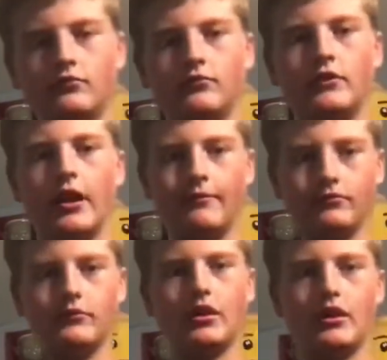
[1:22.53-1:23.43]
Yeah,
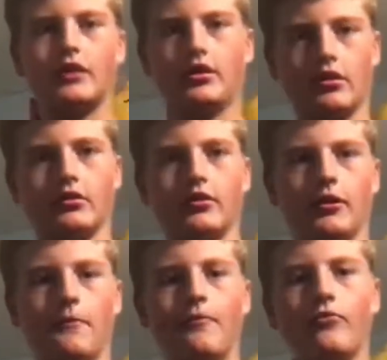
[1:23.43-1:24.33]
that sounds
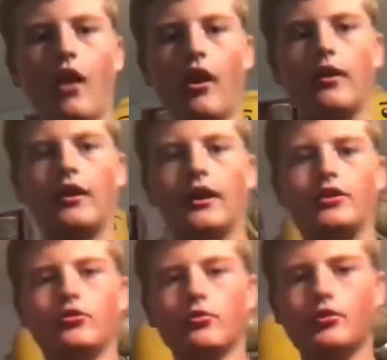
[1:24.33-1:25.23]
good. And
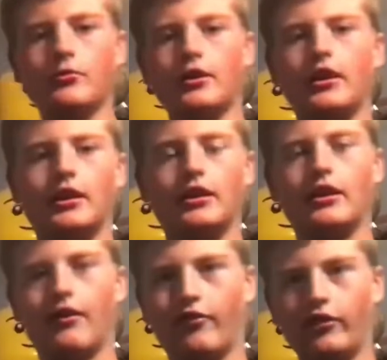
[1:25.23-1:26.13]
you really want to get in
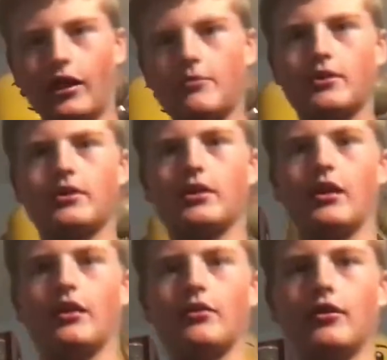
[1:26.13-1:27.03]
that flammy
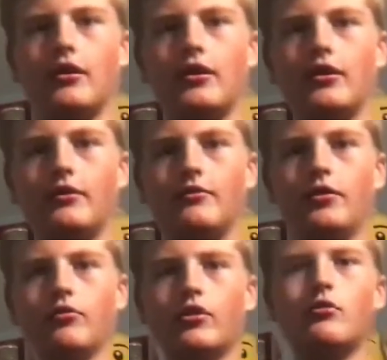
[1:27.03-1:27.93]
sound. You
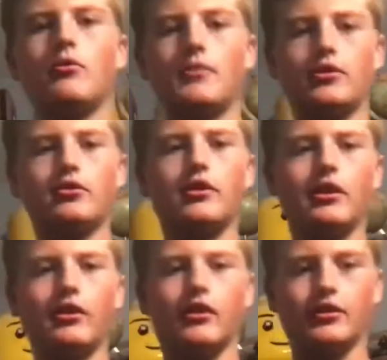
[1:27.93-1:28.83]
really want to make sure you get
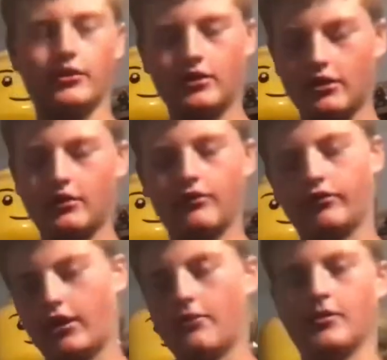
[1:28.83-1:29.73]
a consistent
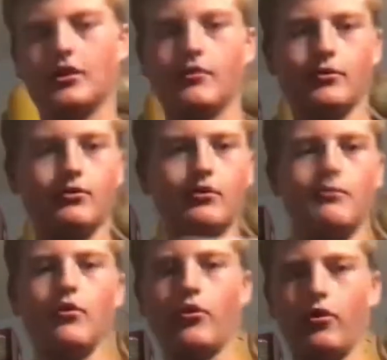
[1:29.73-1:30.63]
flammy sound between
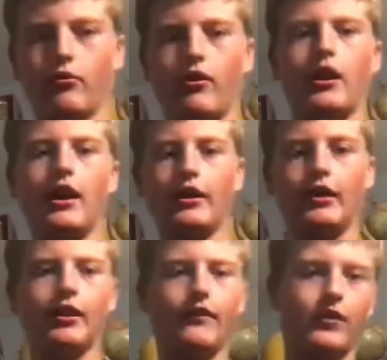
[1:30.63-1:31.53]
both the right and the
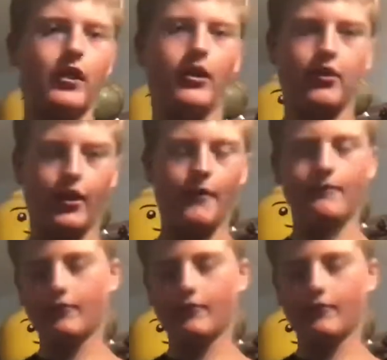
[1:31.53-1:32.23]
left hand. Okay.